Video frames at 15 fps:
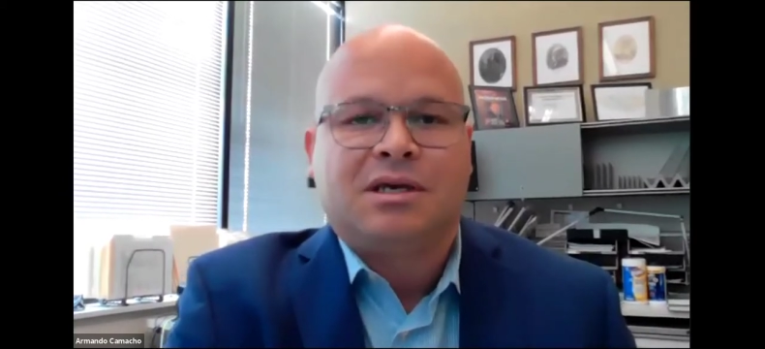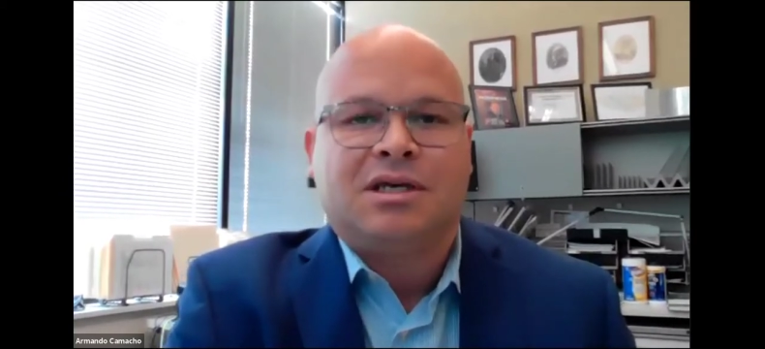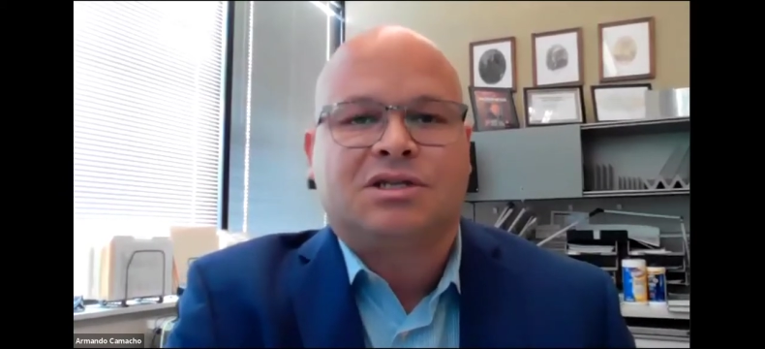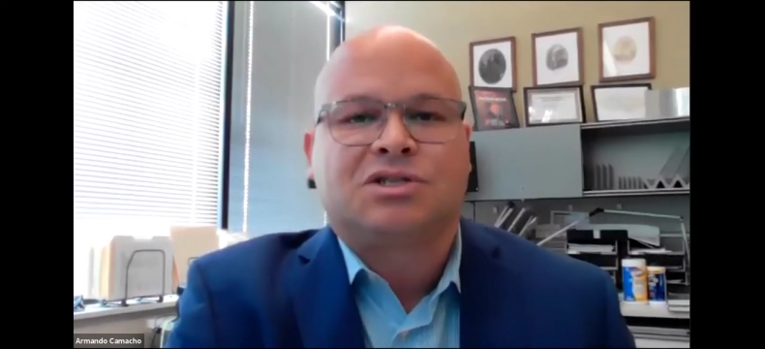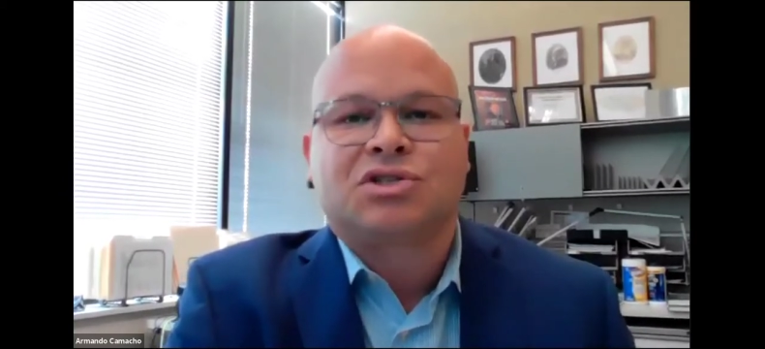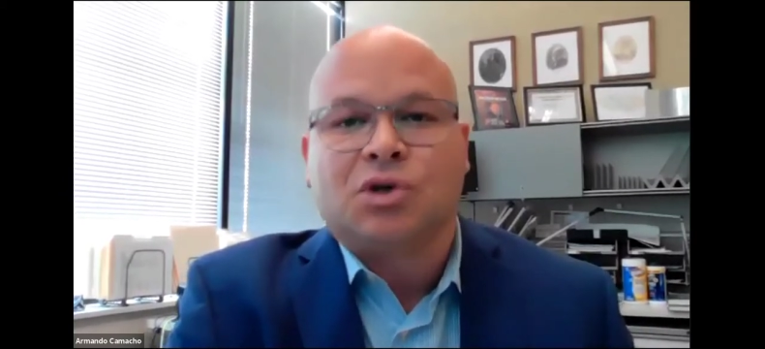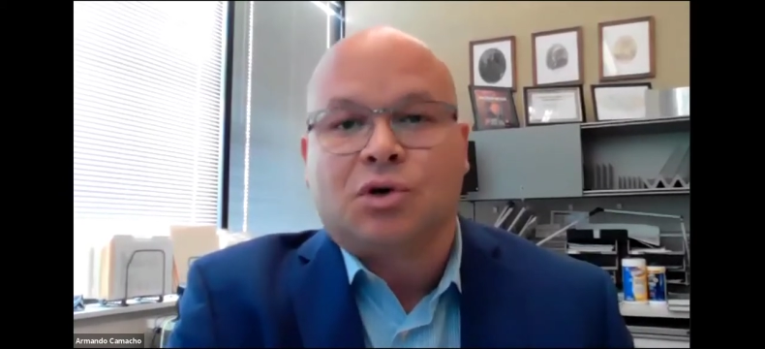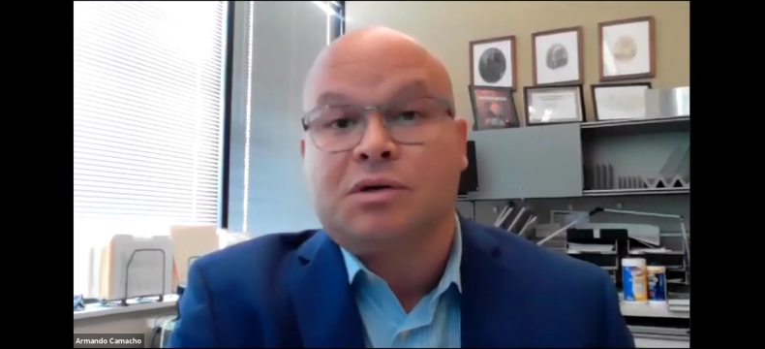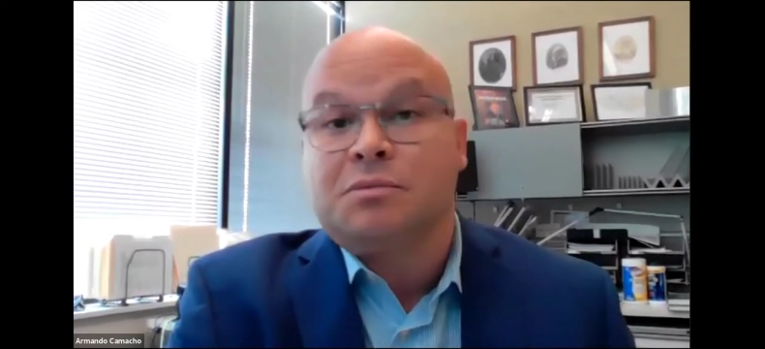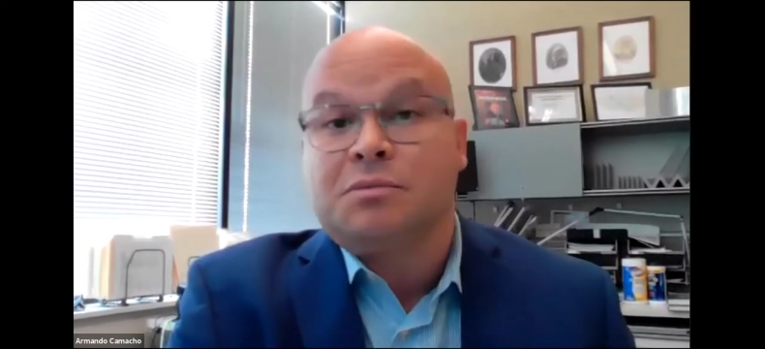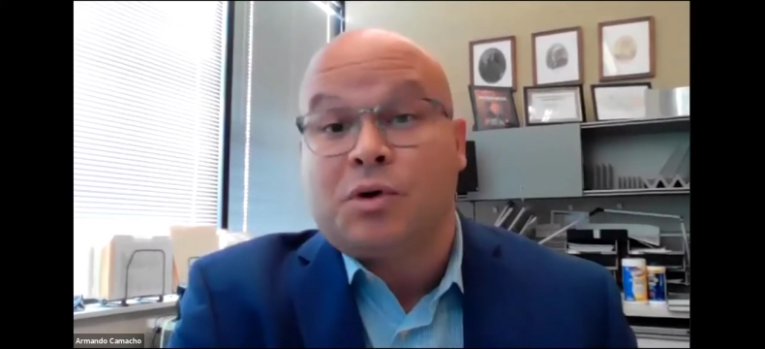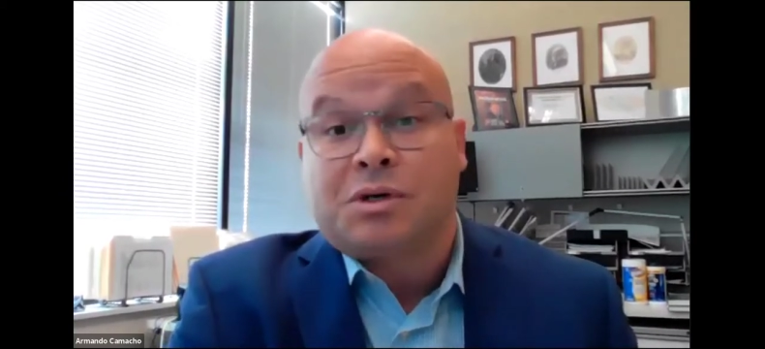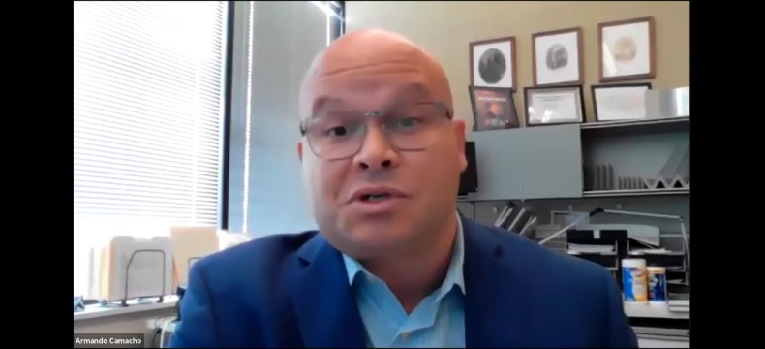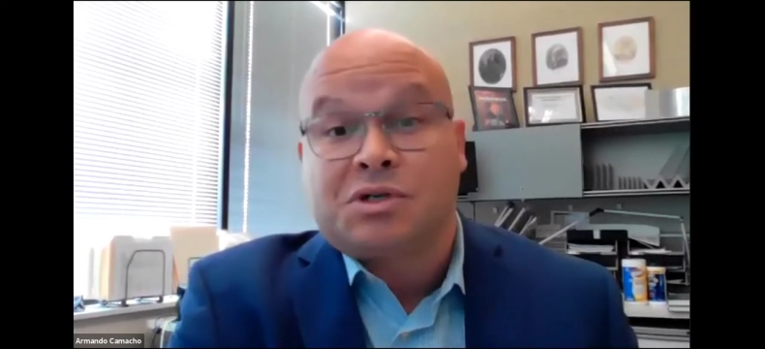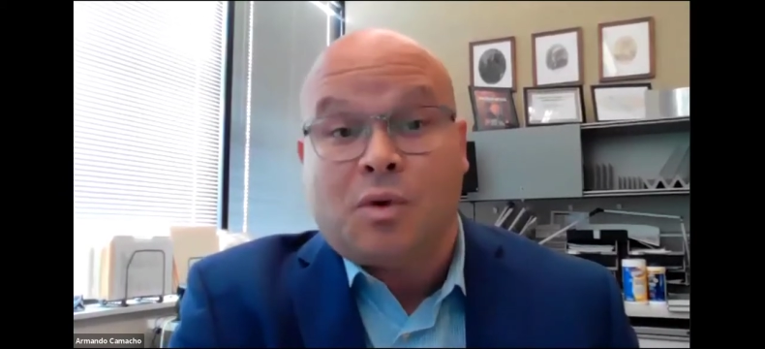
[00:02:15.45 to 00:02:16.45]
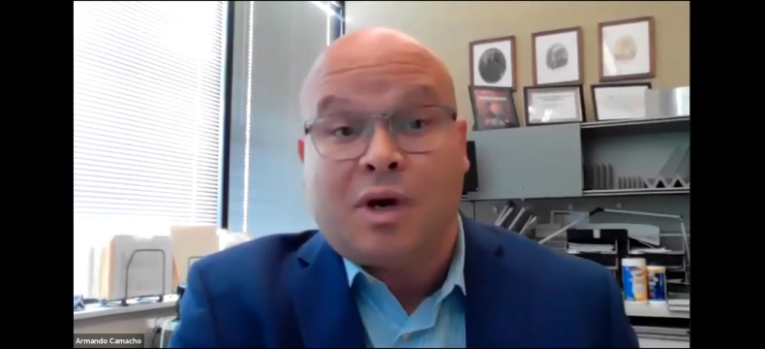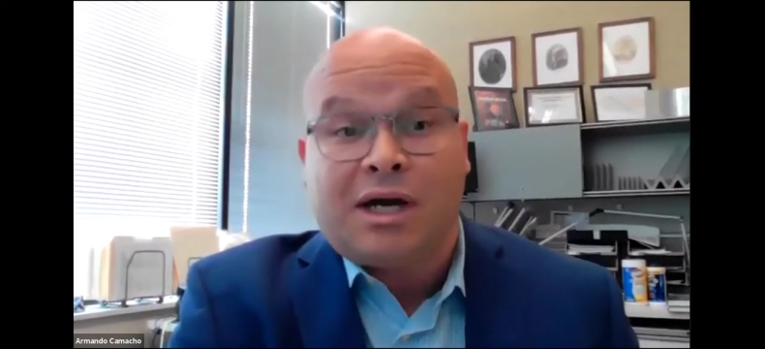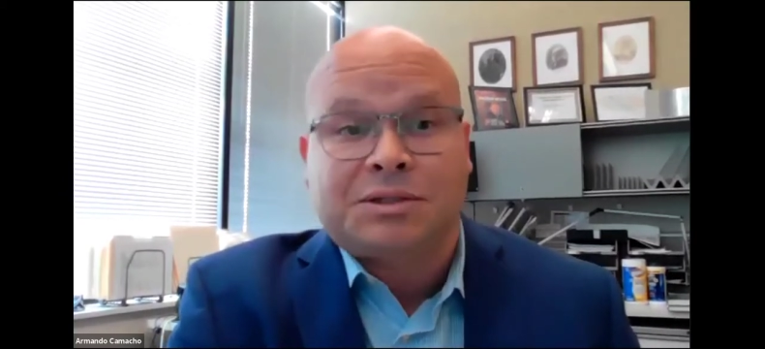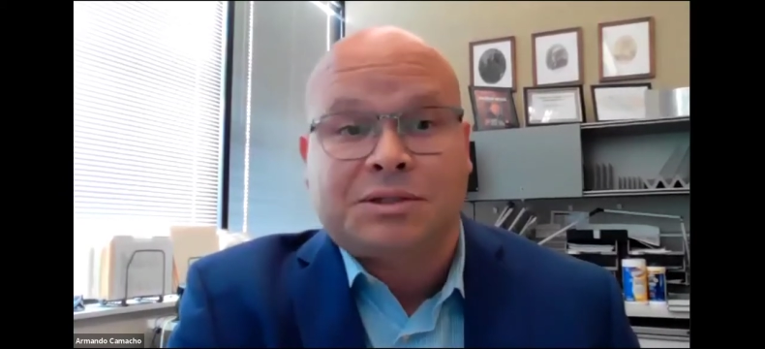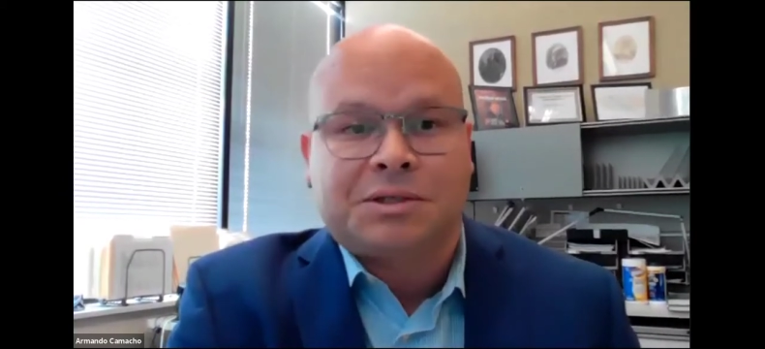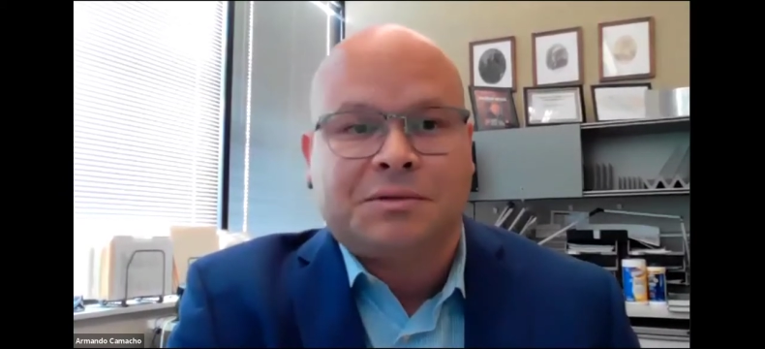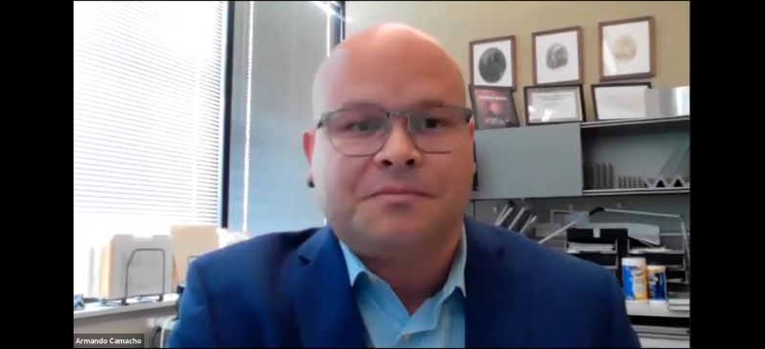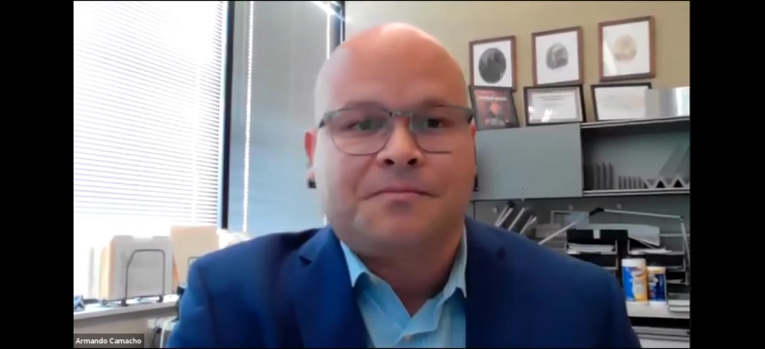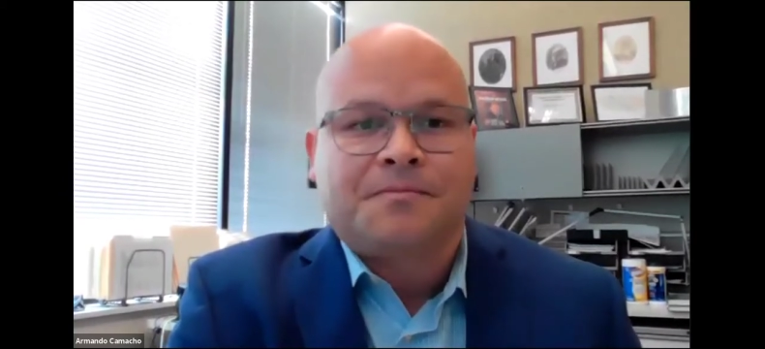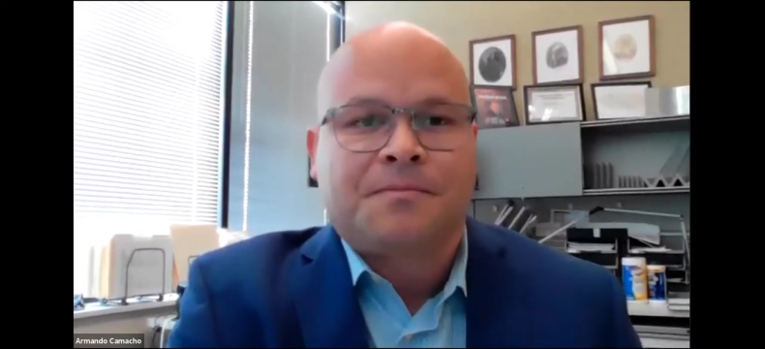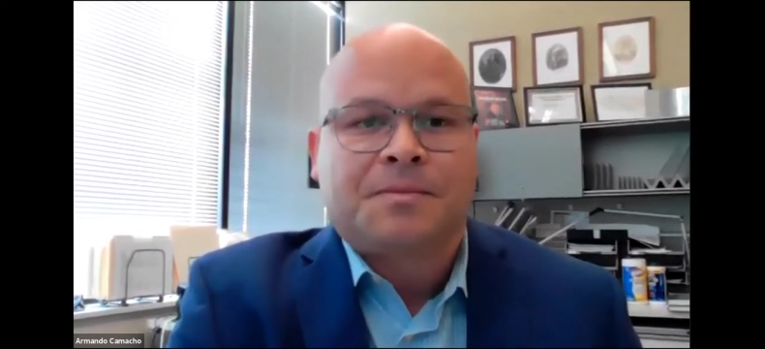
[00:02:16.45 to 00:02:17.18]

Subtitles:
is so important to Wilder.